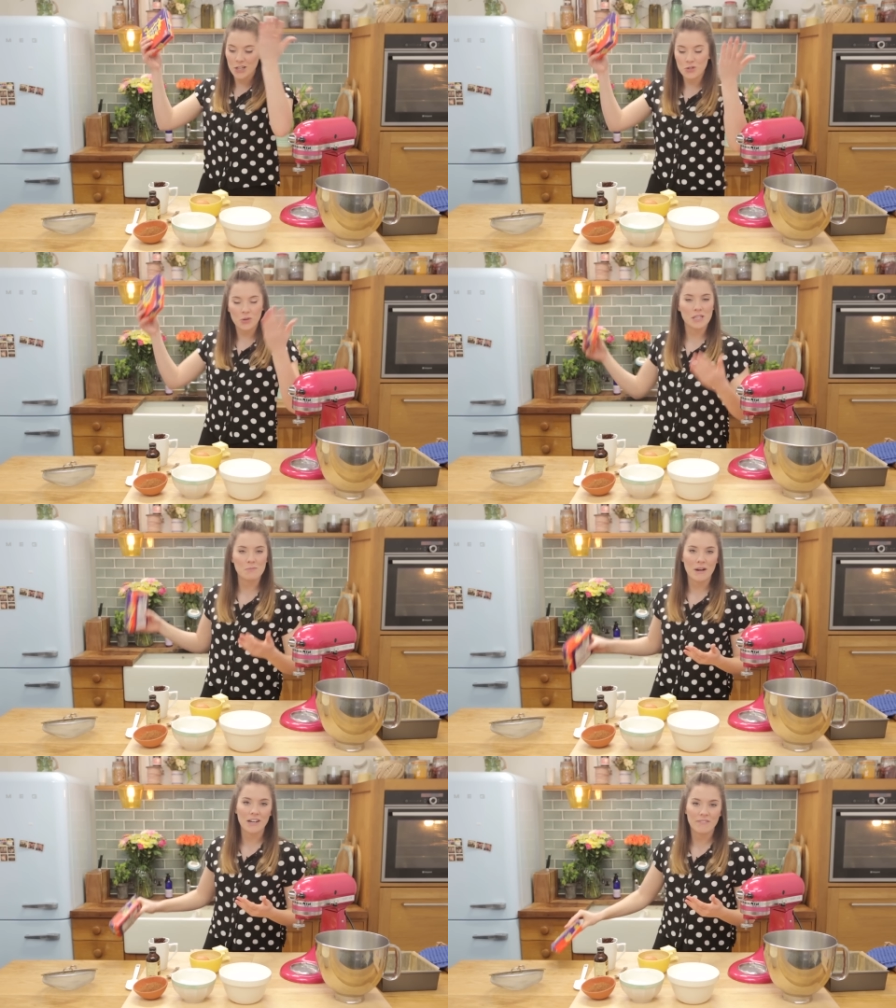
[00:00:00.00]
enjoy this
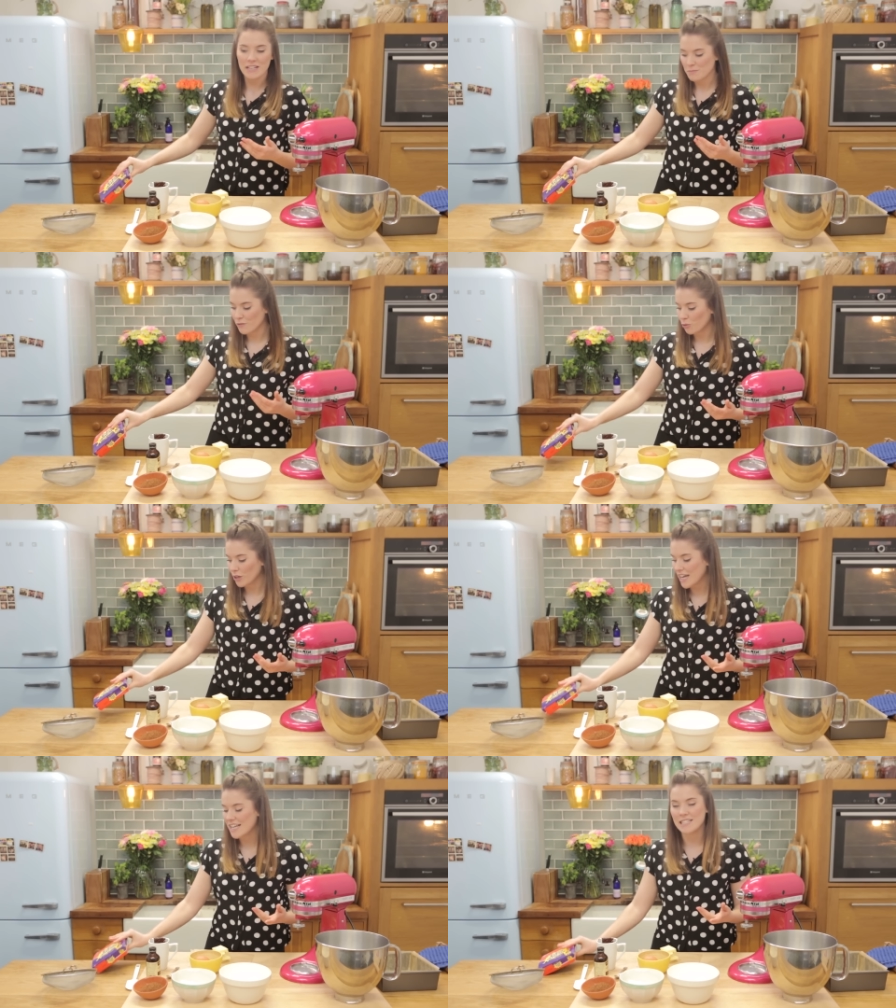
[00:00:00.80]
brownie recipe for what
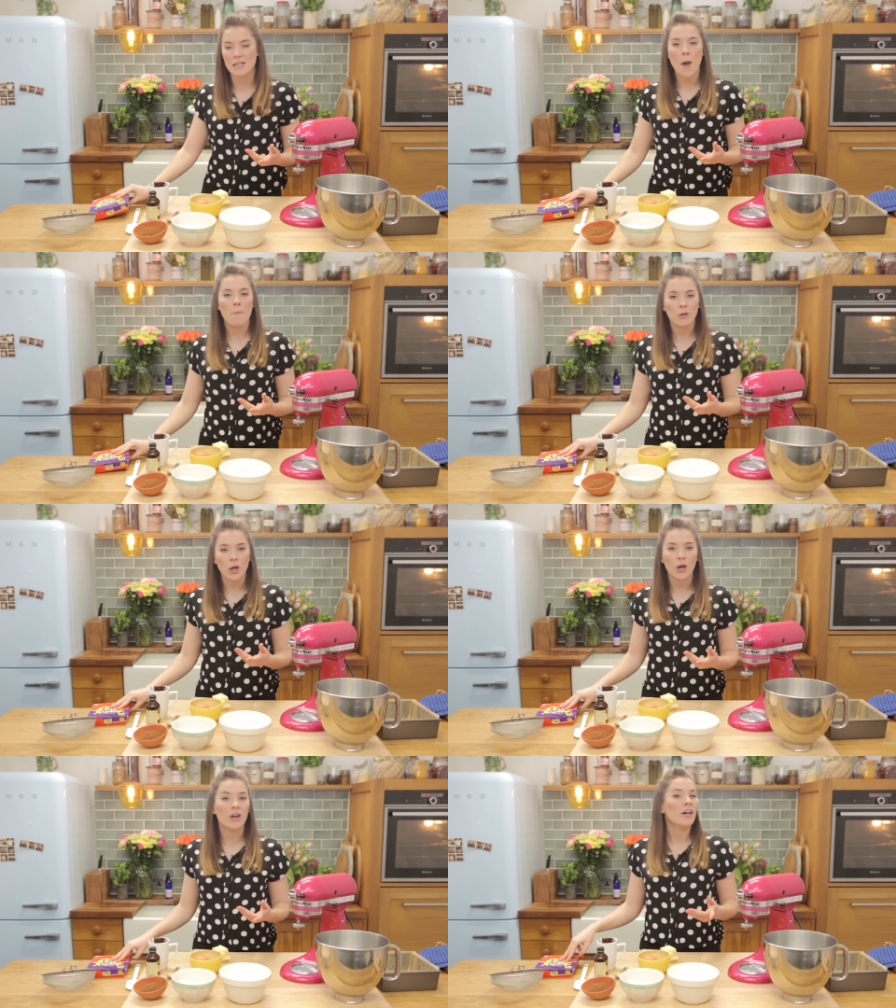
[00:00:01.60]
it is.
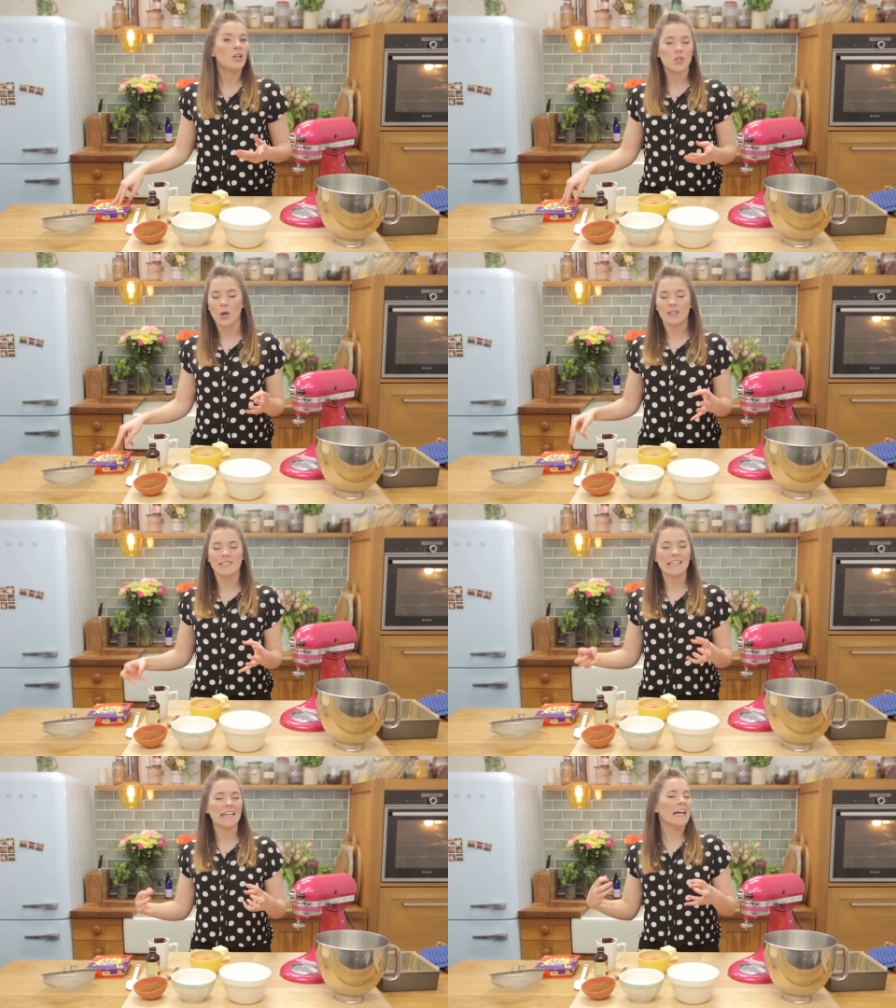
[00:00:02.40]
Pure
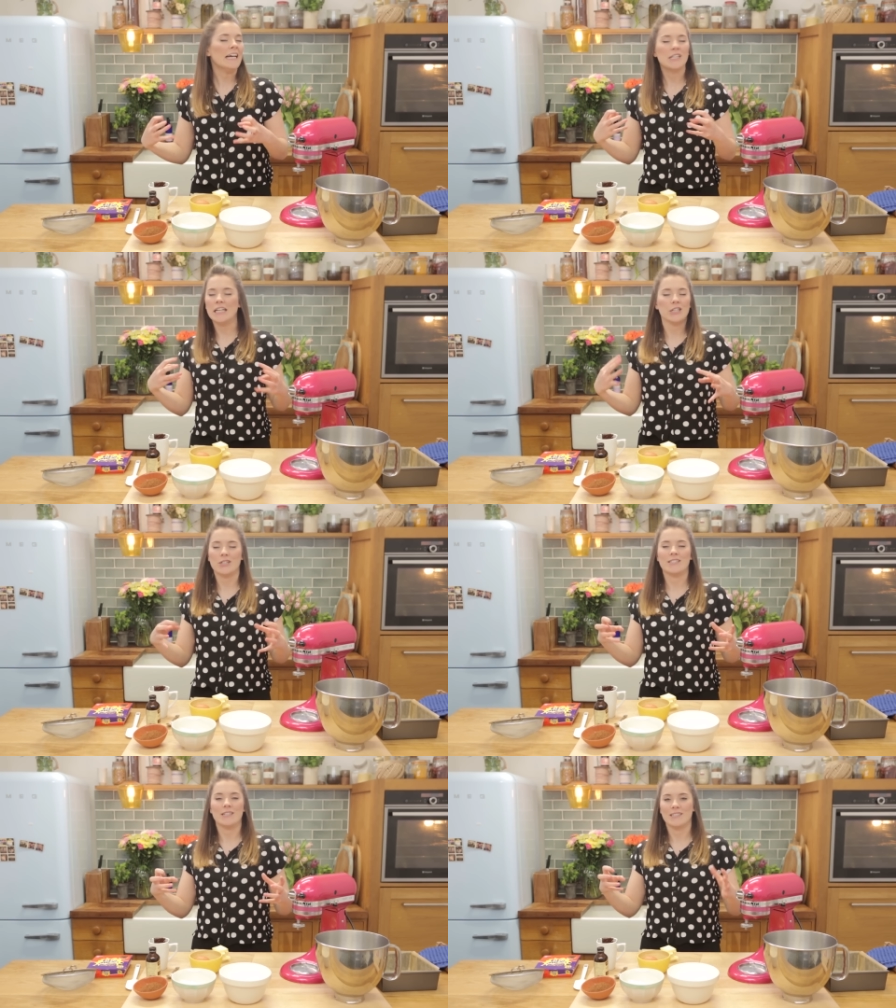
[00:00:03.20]
chocolatey
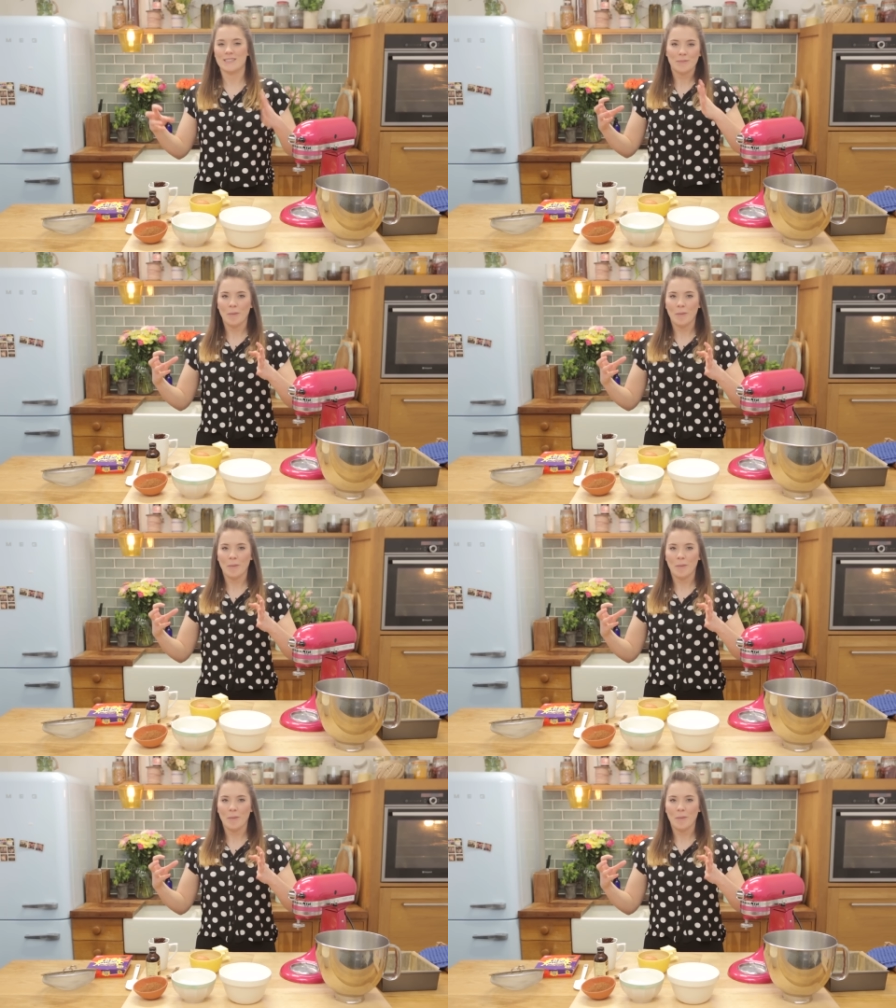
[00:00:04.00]
deliciousness.